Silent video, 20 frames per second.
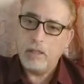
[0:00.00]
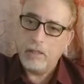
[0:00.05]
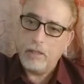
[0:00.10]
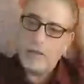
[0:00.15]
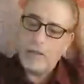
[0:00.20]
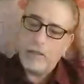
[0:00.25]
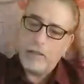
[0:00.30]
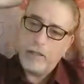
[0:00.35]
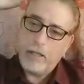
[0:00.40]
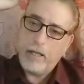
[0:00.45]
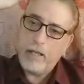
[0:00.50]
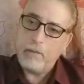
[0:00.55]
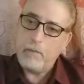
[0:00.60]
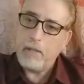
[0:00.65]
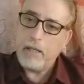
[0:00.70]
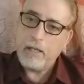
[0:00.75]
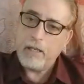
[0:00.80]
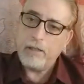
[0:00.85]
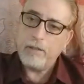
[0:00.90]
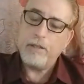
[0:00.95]

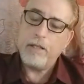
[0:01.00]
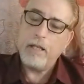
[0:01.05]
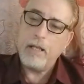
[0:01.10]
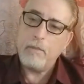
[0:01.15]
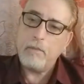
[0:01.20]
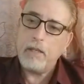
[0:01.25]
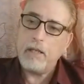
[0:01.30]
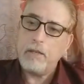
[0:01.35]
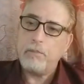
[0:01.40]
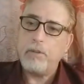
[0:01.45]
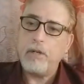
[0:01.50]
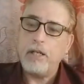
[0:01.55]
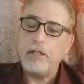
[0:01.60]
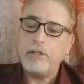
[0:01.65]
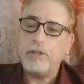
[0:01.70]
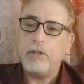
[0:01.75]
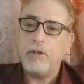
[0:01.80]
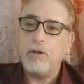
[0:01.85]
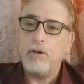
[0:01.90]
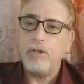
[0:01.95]
Amen, amen, praise the
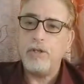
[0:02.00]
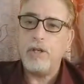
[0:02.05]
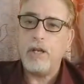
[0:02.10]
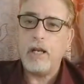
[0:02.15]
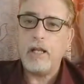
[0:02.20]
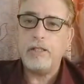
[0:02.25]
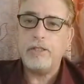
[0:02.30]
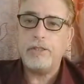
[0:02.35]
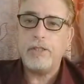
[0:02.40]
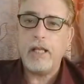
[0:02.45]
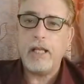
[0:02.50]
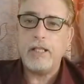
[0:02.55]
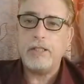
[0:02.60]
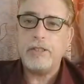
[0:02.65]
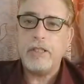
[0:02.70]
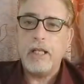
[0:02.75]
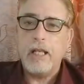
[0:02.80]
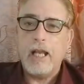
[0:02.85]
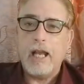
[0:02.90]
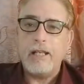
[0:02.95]
Lord, United States.
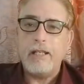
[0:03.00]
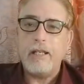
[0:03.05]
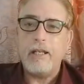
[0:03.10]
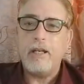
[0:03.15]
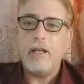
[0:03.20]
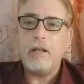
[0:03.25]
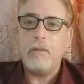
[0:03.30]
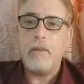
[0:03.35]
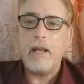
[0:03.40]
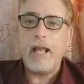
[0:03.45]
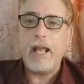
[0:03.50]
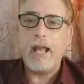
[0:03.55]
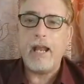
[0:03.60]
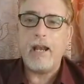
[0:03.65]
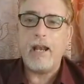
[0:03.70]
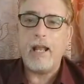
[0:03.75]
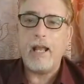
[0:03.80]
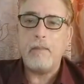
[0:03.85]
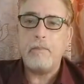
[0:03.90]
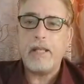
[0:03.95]
I did it on my
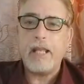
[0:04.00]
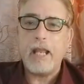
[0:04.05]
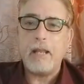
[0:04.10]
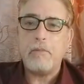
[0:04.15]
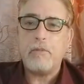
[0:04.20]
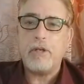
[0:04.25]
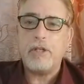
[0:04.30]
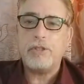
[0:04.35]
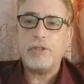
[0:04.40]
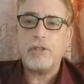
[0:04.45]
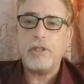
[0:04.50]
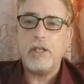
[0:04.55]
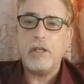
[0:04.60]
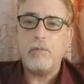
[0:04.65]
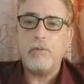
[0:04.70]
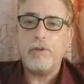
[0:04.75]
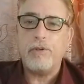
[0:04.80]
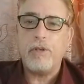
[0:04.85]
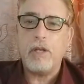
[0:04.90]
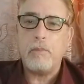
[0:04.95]
headlight, became crystal clear with
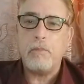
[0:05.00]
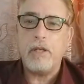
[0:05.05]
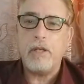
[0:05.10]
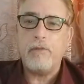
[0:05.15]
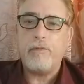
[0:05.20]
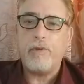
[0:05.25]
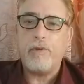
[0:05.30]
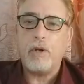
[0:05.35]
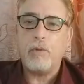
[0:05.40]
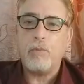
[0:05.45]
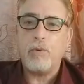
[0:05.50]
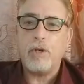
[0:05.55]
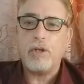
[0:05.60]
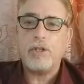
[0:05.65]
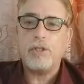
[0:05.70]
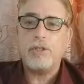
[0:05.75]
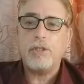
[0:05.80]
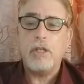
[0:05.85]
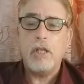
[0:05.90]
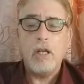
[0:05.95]
WD-40 works.
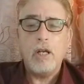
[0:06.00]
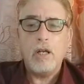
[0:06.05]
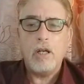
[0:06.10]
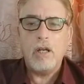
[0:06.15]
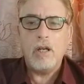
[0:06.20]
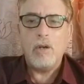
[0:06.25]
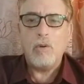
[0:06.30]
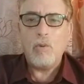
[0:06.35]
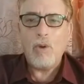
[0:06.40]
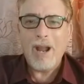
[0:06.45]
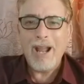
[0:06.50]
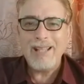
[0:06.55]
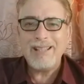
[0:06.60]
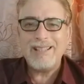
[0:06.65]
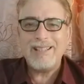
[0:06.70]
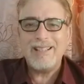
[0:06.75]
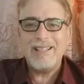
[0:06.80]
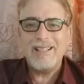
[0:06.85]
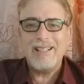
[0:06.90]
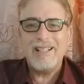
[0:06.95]

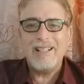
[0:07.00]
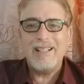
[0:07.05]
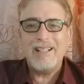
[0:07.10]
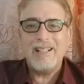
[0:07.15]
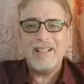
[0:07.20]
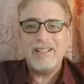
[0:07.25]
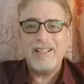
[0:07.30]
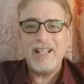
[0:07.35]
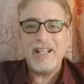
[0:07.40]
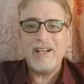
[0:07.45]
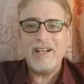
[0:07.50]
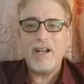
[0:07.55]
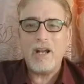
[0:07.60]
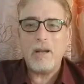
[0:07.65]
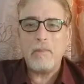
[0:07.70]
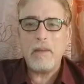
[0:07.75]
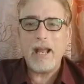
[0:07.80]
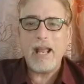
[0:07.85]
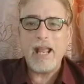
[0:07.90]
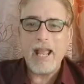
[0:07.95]
What? Did it
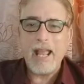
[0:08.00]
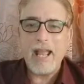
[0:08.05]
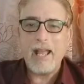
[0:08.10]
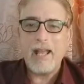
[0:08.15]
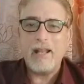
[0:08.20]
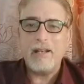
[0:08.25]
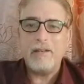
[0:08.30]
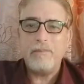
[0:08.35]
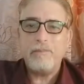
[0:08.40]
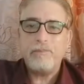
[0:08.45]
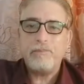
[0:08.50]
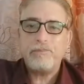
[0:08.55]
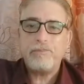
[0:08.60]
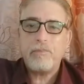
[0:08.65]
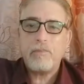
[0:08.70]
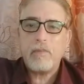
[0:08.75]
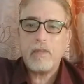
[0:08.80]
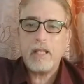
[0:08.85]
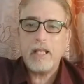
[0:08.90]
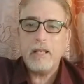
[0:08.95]
on my head,
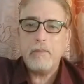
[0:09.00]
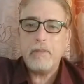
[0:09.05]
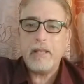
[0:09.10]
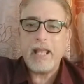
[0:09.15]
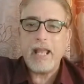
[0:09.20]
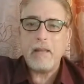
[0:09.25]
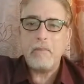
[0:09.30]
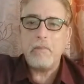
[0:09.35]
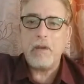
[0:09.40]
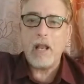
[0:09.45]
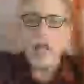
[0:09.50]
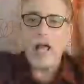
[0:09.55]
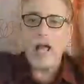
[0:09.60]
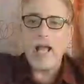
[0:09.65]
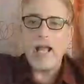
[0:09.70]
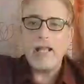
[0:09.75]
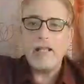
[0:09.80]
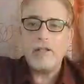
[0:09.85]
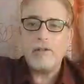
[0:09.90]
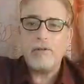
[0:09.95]
it became
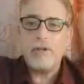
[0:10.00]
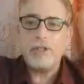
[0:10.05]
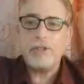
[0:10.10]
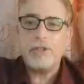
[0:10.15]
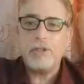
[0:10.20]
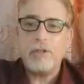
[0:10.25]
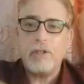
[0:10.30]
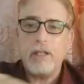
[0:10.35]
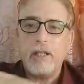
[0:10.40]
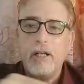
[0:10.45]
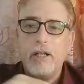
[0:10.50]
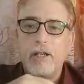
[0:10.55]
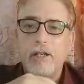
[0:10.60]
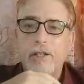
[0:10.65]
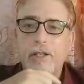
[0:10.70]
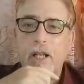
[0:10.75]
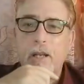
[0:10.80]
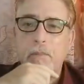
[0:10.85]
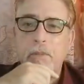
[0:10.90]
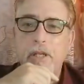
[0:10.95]
light, crystal clear,
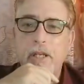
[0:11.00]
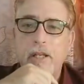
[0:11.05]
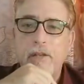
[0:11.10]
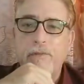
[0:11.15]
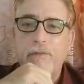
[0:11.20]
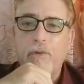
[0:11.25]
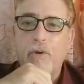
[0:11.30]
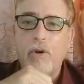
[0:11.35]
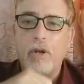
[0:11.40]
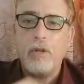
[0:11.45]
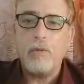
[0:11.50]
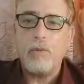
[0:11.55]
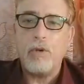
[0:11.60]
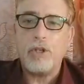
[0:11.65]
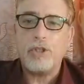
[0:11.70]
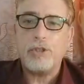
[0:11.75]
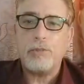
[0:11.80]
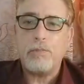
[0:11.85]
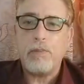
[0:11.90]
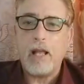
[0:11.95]
WD-40, work
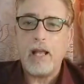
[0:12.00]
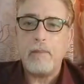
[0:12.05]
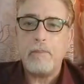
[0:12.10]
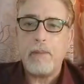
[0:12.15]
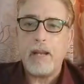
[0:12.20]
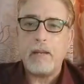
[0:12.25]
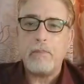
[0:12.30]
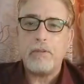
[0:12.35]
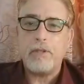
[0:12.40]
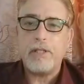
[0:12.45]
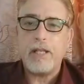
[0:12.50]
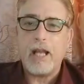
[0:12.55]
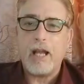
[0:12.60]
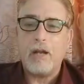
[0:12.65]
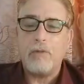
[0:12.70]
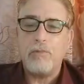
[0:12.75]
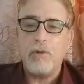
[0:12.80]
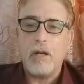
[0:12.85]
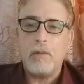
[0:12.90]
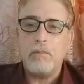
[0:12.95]
supply, paper towel,
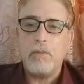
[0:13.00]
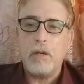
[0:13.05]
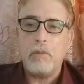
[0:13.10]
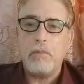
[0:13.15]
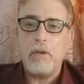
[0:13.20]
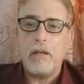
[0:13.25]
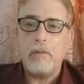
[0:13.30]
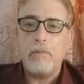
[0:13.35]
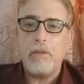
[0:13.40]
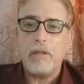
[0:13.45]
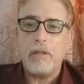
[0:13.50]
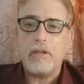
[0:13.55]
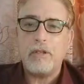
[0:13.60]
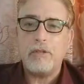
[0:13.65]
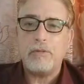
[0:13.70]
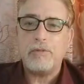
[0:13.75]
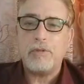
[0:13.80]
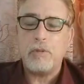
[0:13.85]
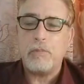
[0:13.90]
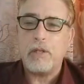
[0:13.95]
rub, then it goes
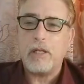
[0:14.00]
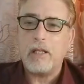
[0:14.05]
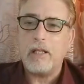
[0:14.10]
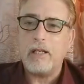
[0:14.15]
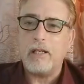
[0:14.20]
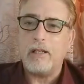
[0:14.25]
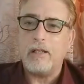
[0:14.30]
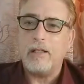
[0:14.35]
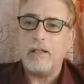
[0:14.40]
super clear.